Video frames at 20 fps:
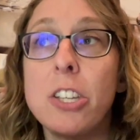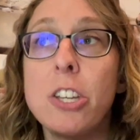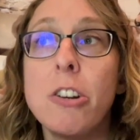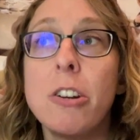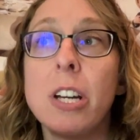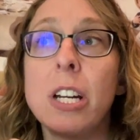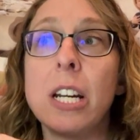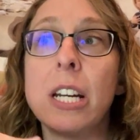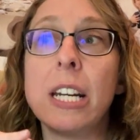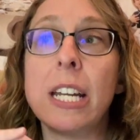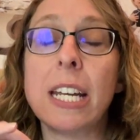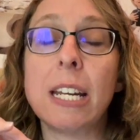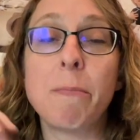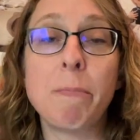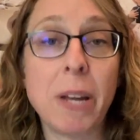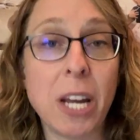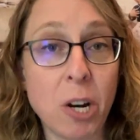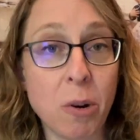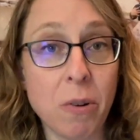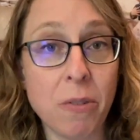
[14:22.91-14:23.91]
You're going to need
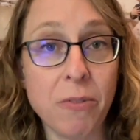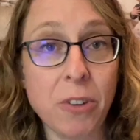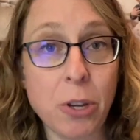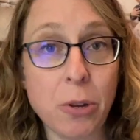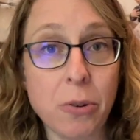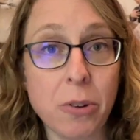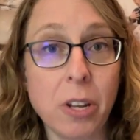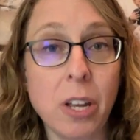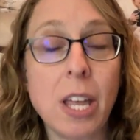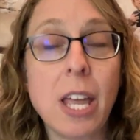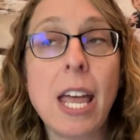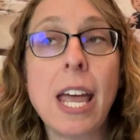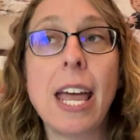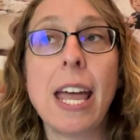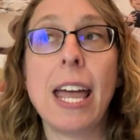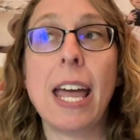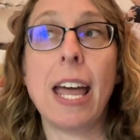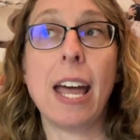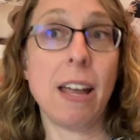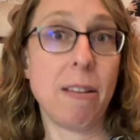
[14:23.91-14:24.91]
peer-reviewed,
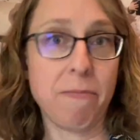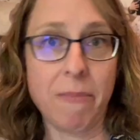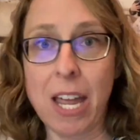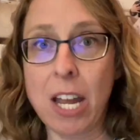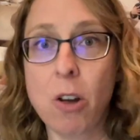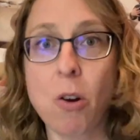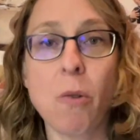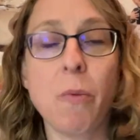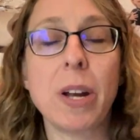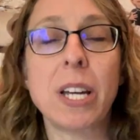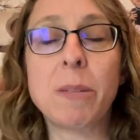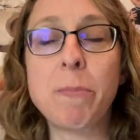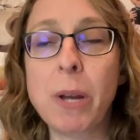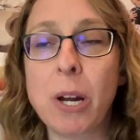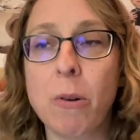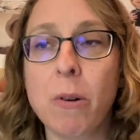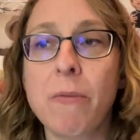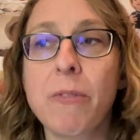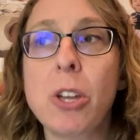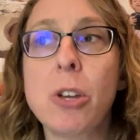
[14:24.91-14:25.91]
like always,
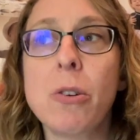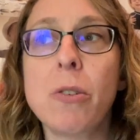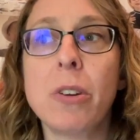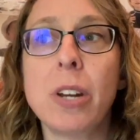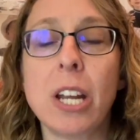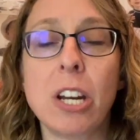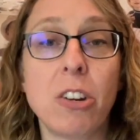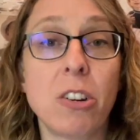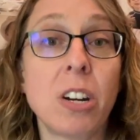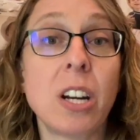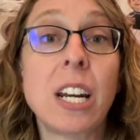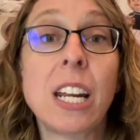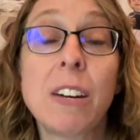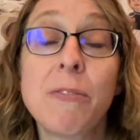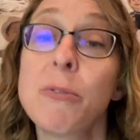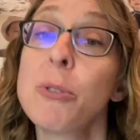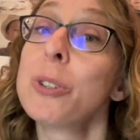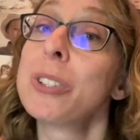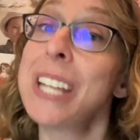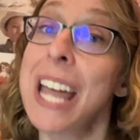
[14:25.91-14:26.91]
peer-reviewed, and you're going to need
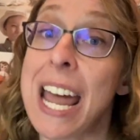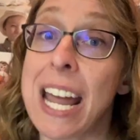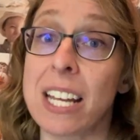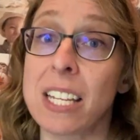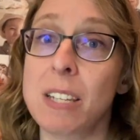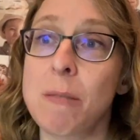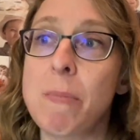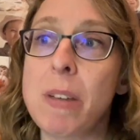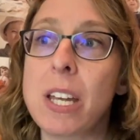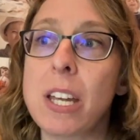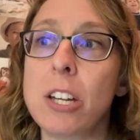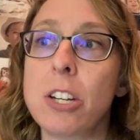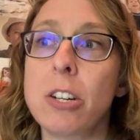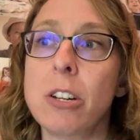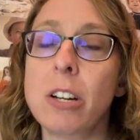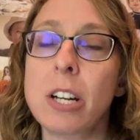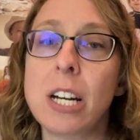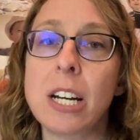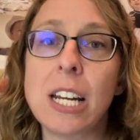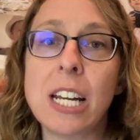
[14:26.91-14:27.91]
full text because
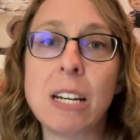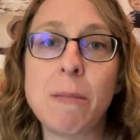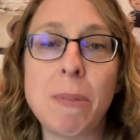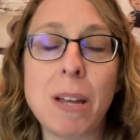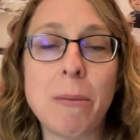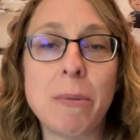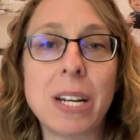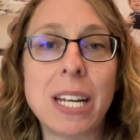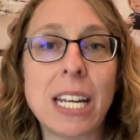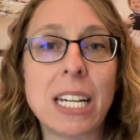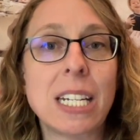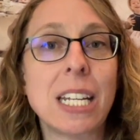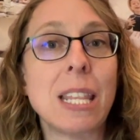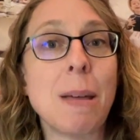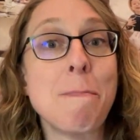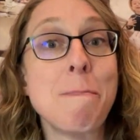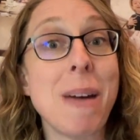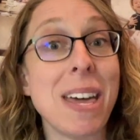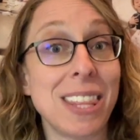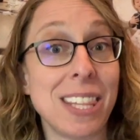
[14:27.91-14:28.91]
you're going to need to be able to get to the
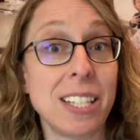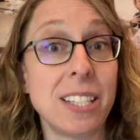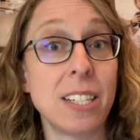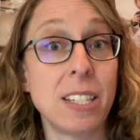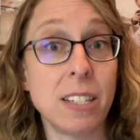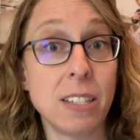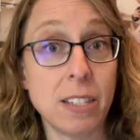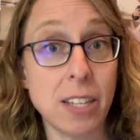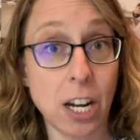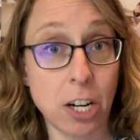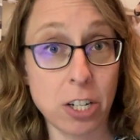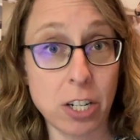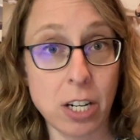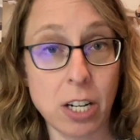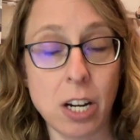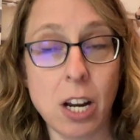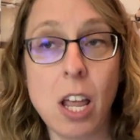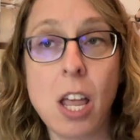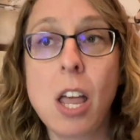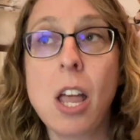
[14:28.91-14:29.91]
methods section.